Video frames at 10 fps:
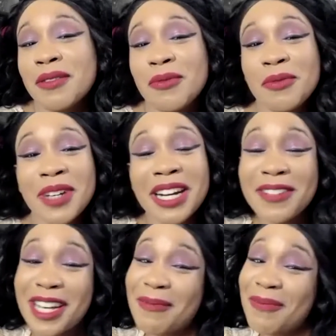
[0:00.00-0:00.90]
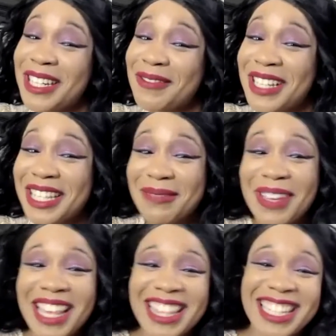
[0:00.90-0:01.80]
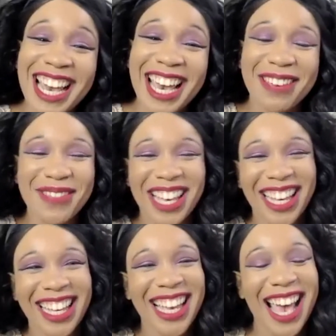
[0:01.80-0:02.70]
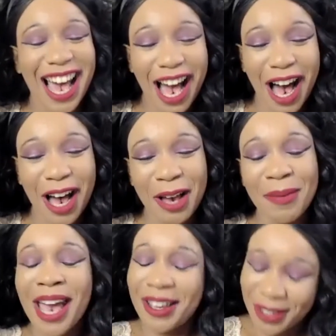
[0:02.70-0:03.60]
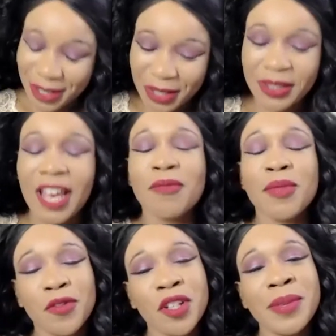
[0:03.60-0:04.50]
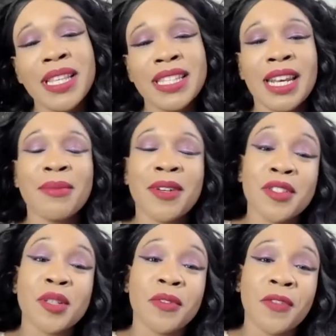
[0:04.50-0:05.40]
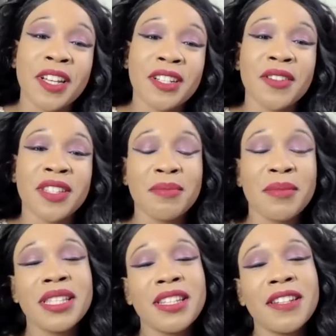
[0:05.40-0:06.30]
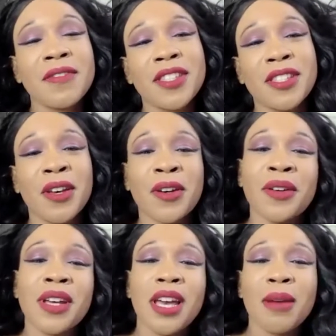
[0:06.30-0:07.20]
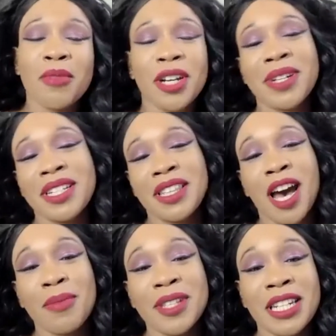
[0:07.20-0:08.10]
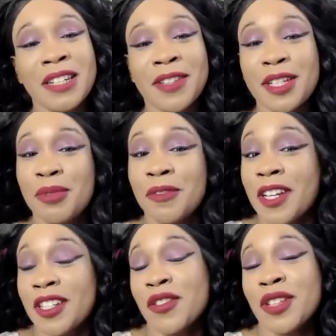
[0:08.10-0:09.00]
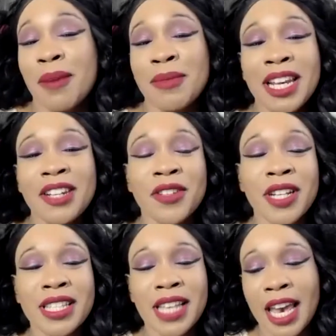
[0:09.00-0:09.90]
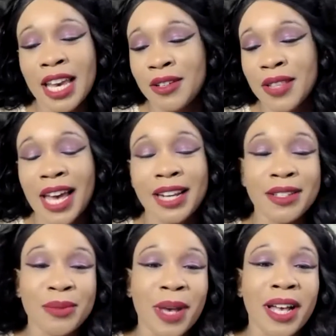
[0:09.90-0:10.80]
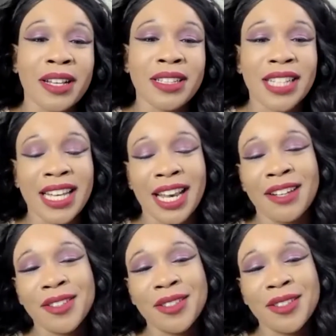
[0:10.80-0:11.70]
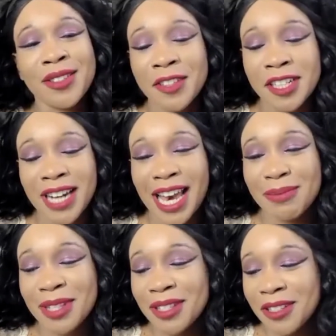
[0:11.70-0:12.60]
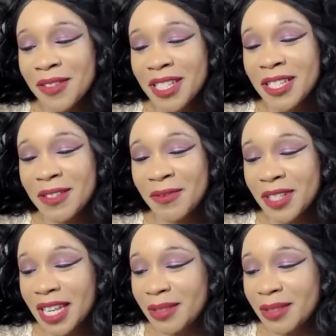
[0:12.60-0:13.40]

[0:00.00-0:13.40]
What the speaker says: whatever company wants me at the time. I also do live performance, and I'm also a professional submissive. So pretty much the opposite of a professional dominatrix. I do that as well, and I also offer admin services for sex